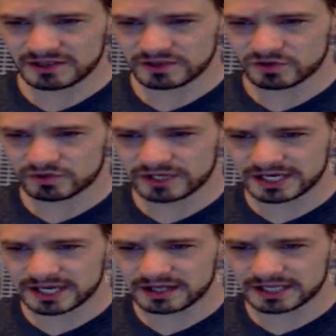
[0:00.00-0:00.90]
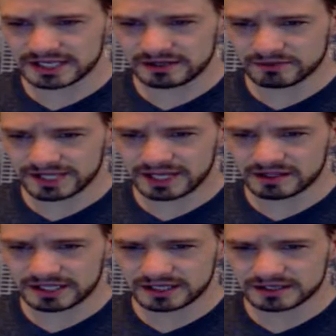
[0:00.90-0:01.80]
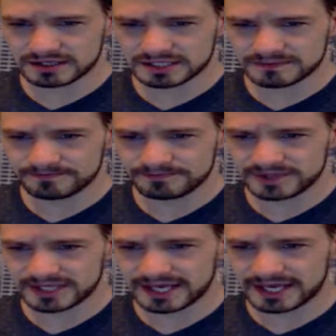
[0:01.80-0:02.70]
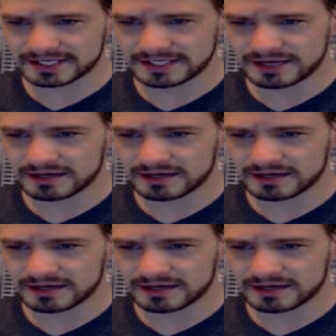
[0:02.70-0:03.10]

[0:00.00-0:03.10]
The reality is that,